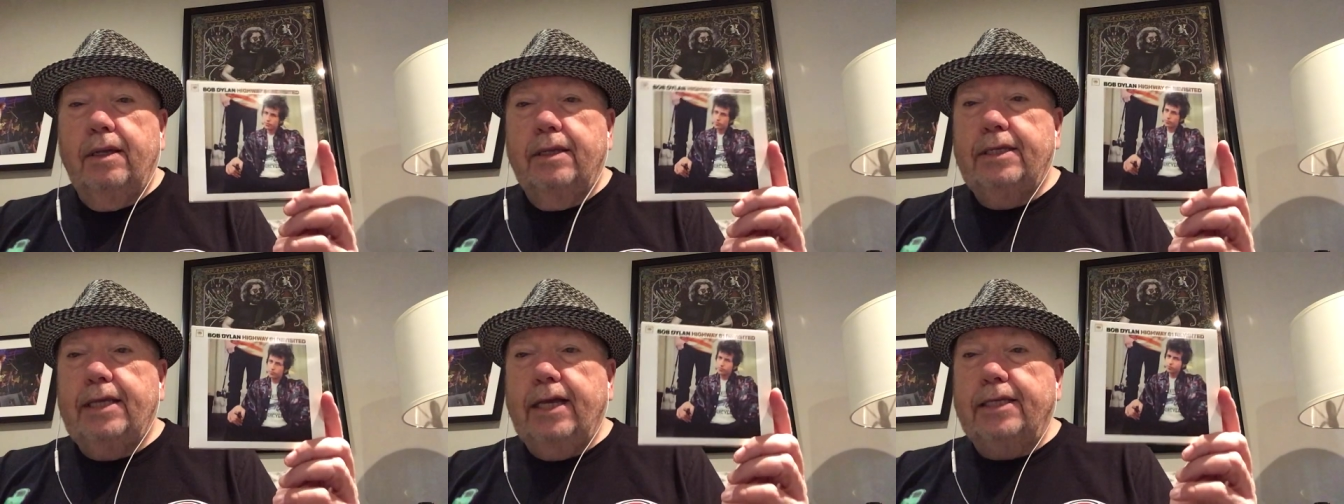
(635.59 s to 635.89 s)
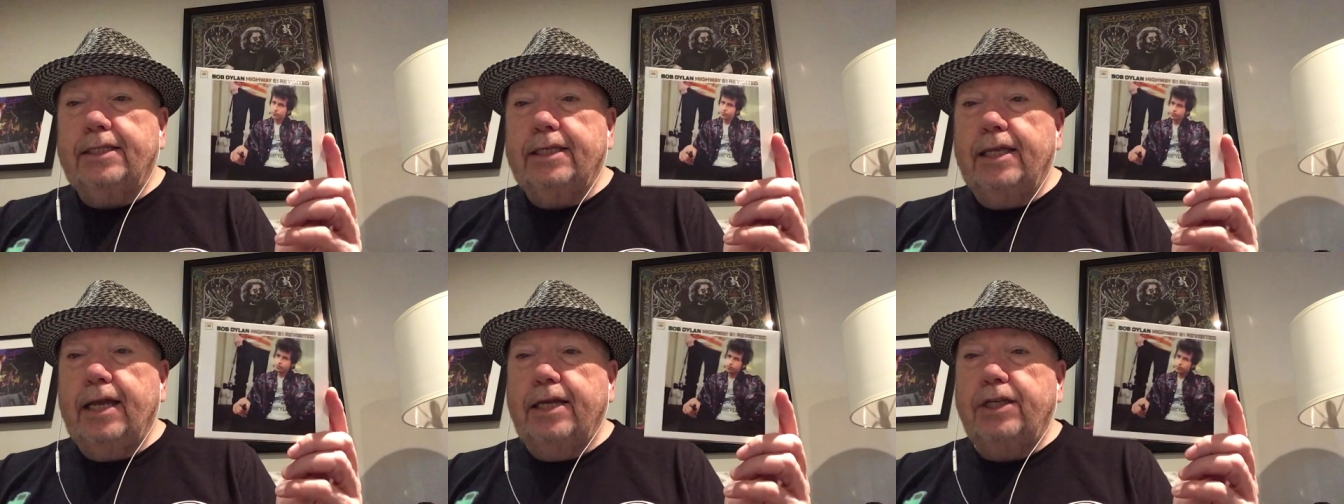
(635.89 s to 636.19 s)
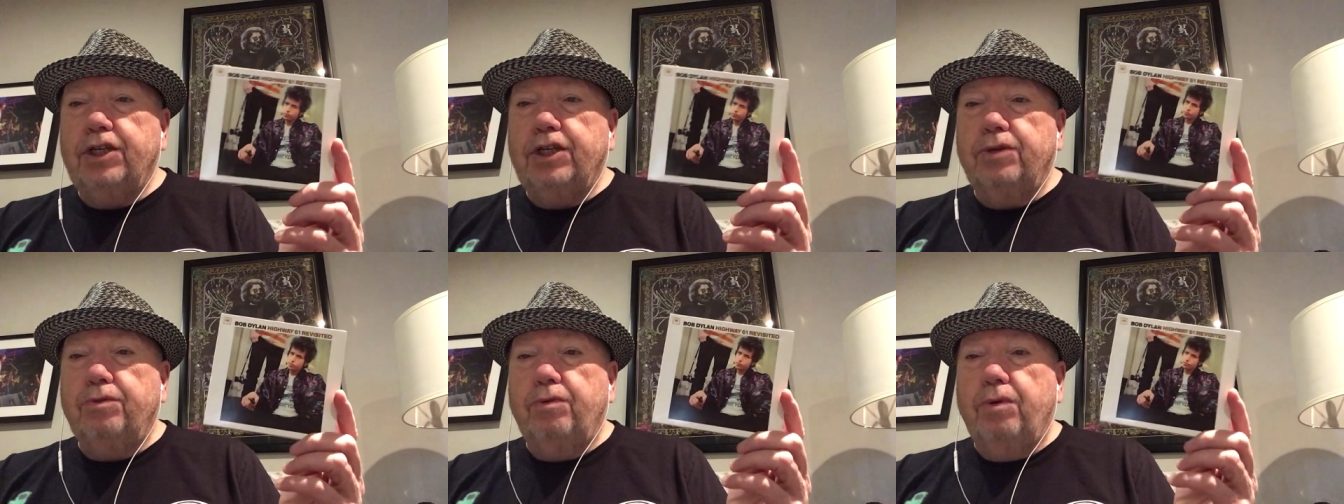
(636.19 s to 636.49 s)

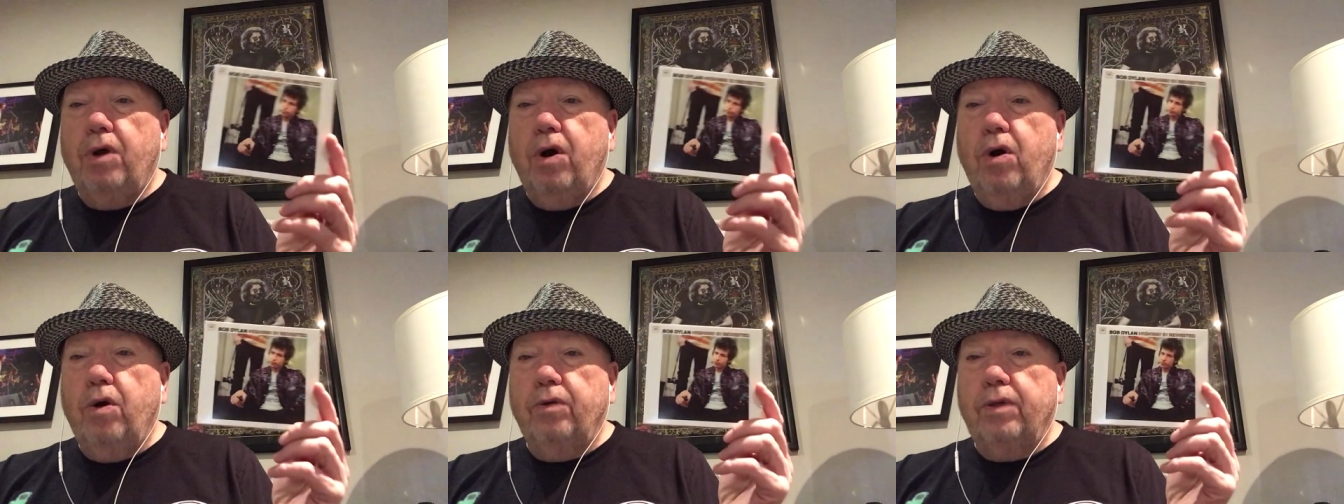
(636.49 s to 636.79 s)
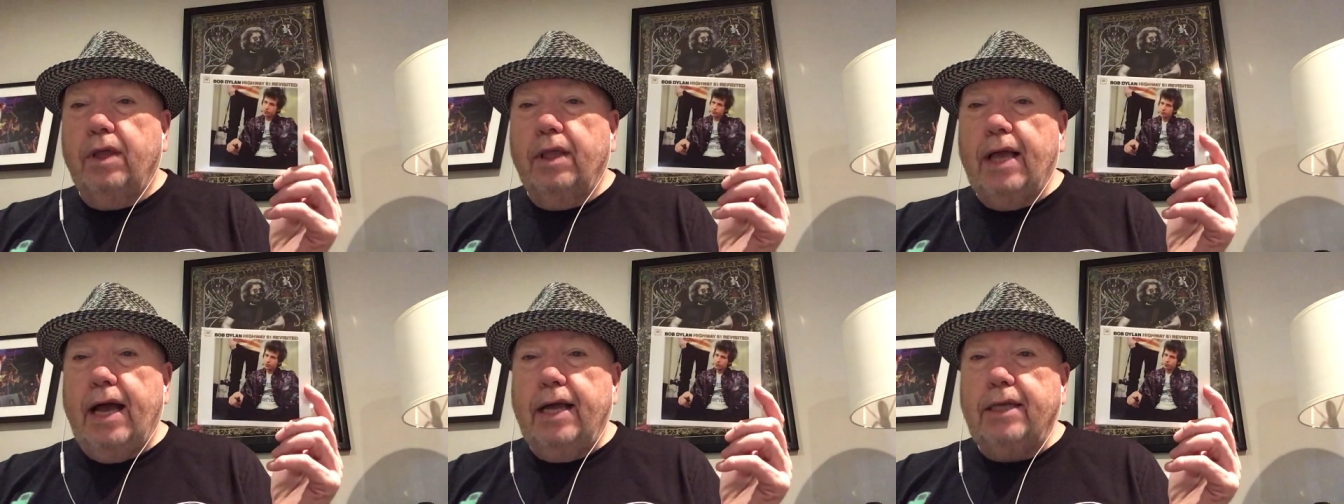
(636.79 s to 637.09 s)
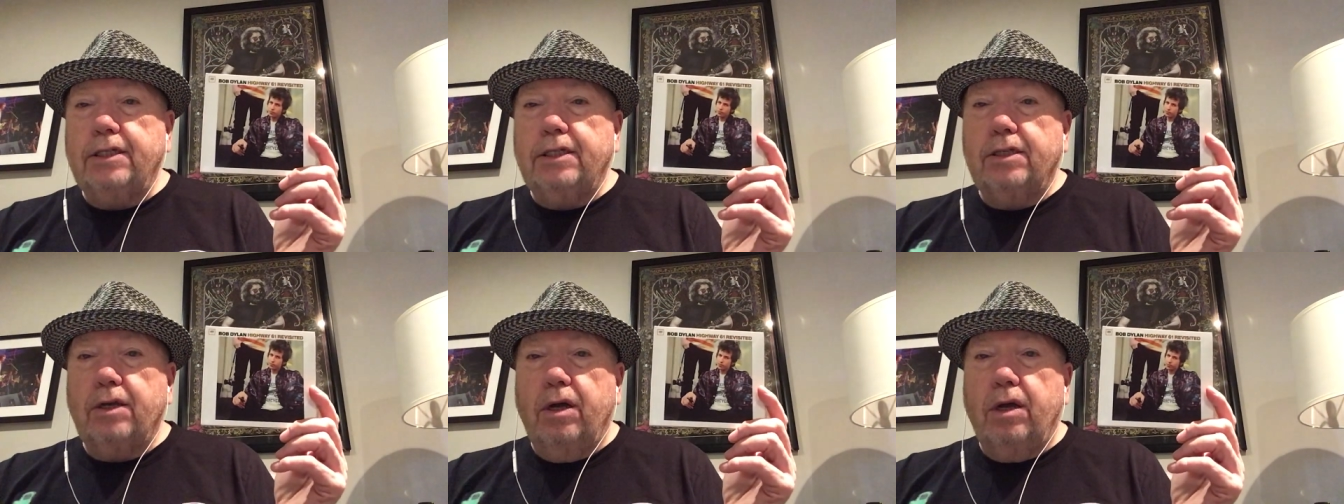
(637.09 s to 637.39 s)
Desolation Row, the
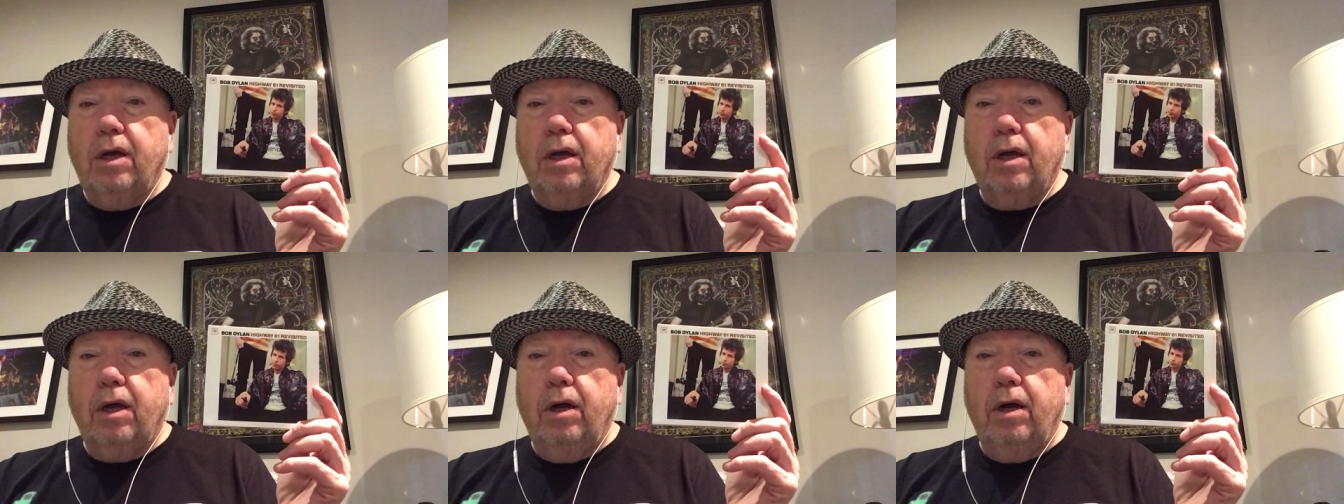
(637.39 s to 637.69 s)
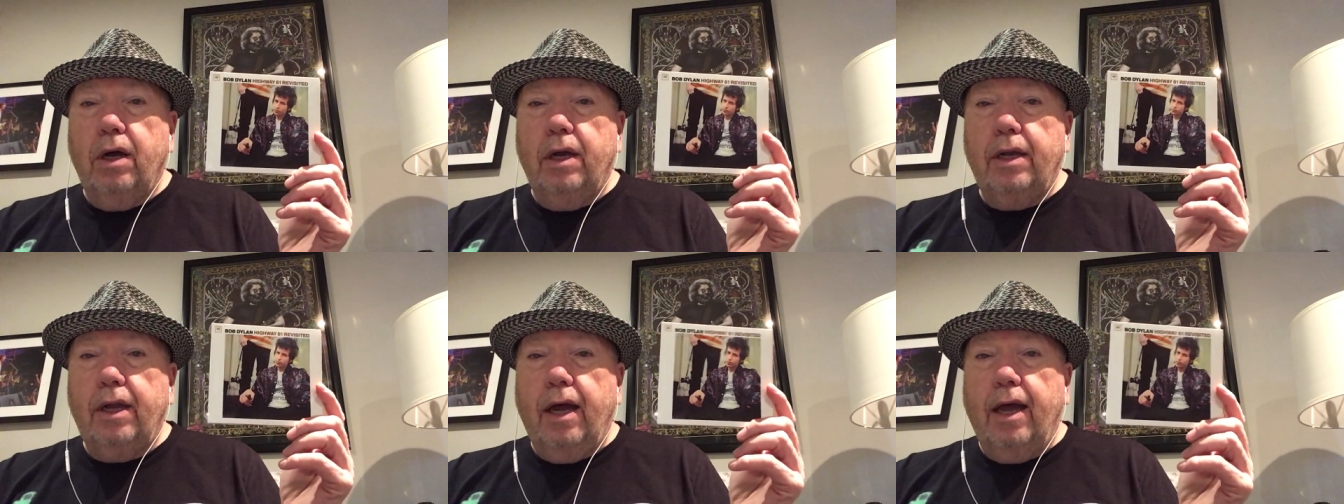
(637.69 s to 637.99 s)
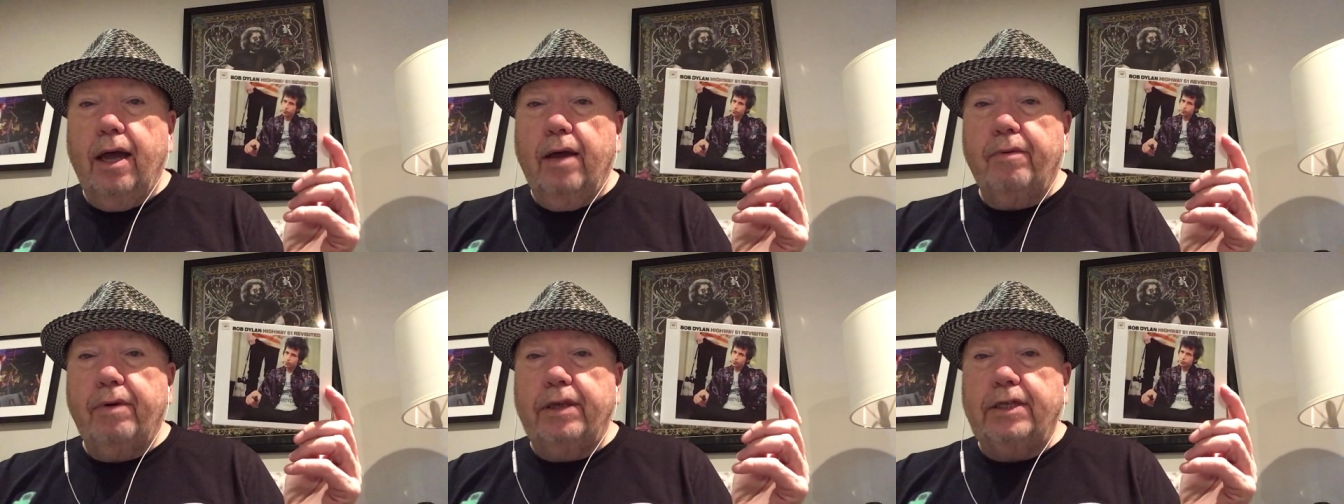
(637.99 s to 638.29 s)
last song on
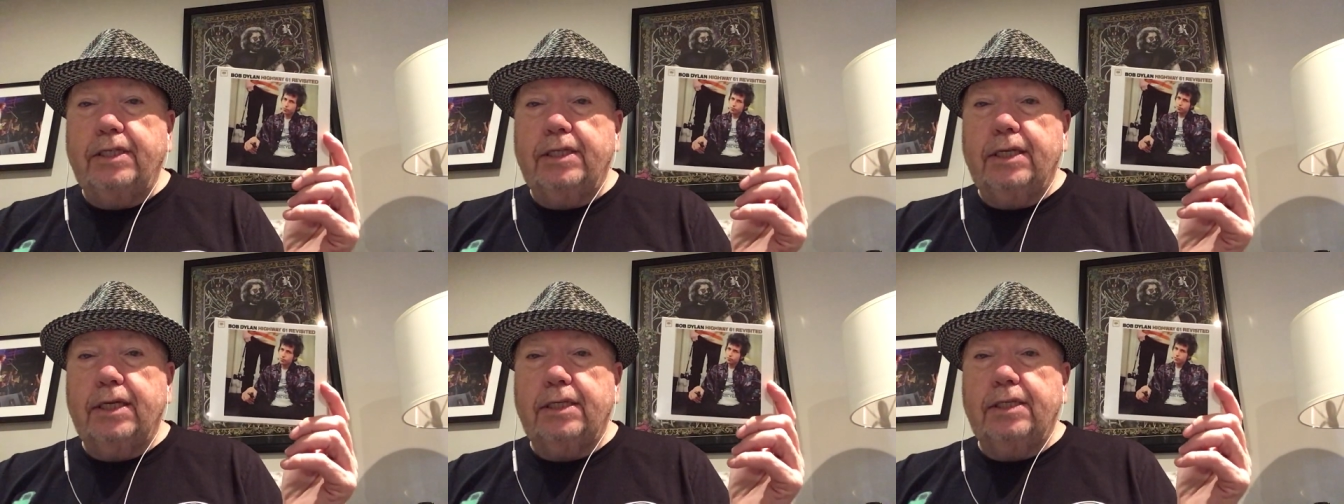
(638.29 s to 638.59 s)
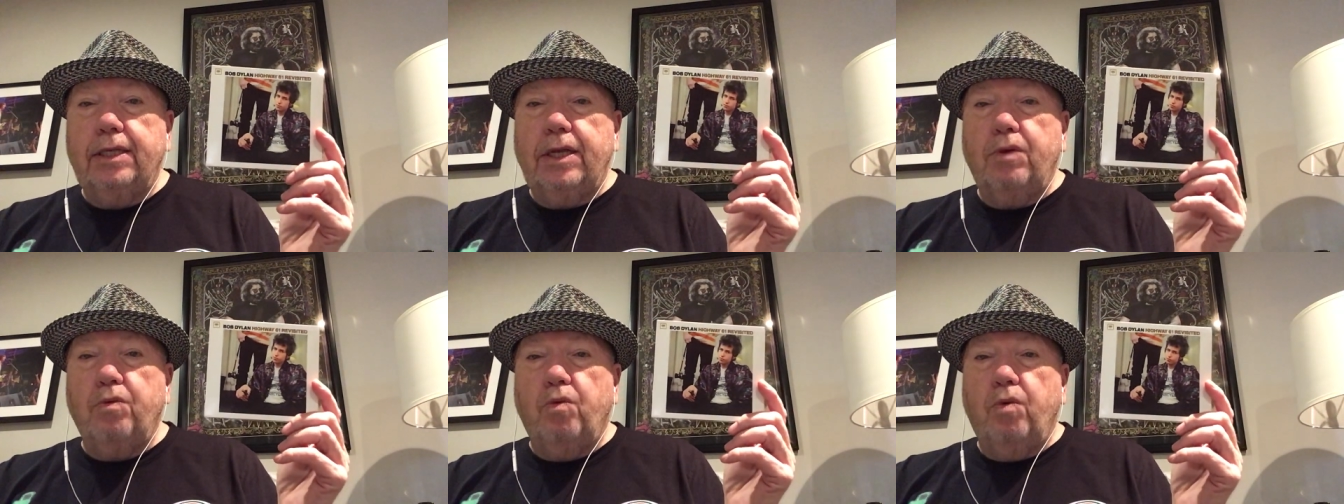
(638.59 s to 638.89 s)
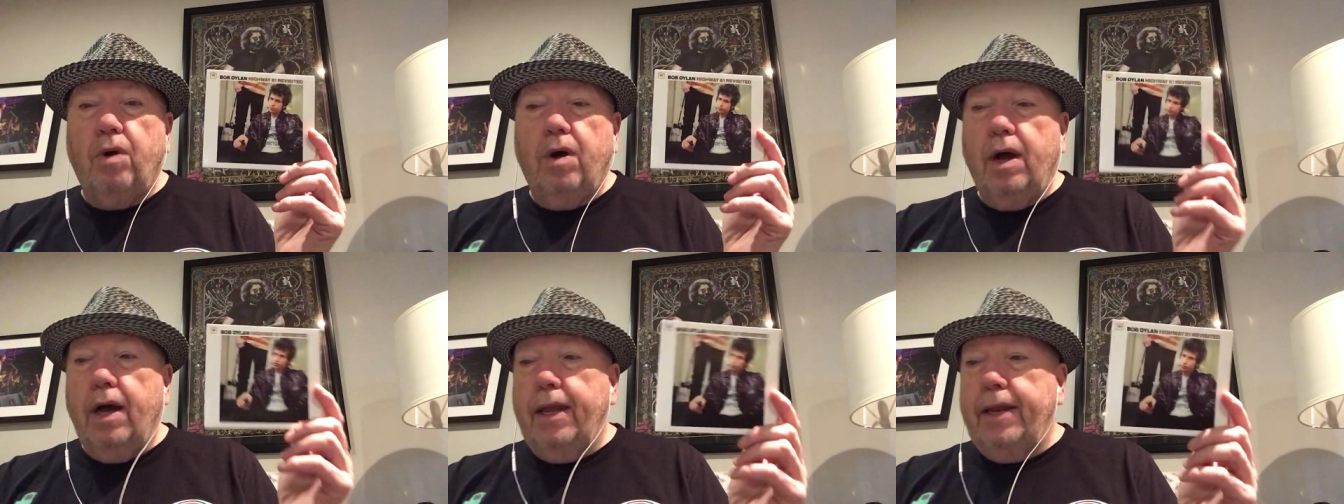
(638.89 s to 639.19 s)
Highway
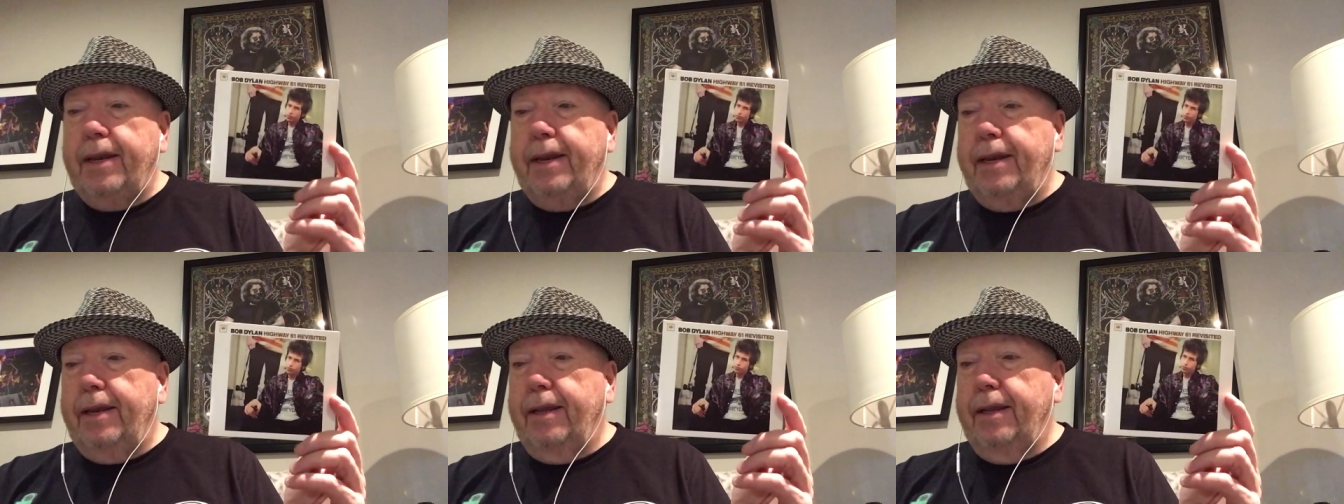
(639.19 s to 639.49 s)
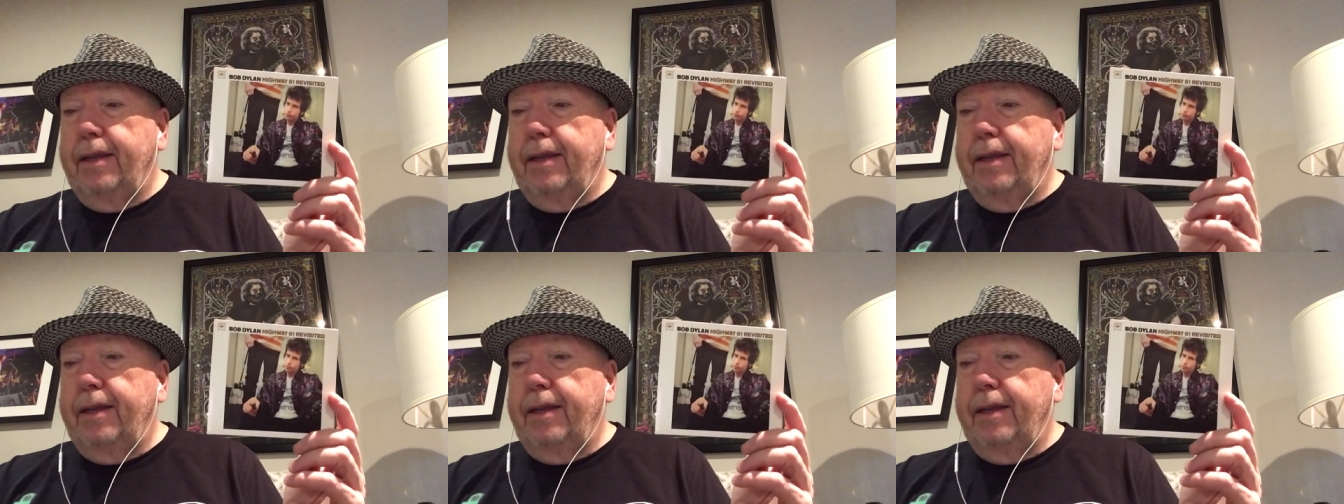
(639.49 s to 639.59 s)
61.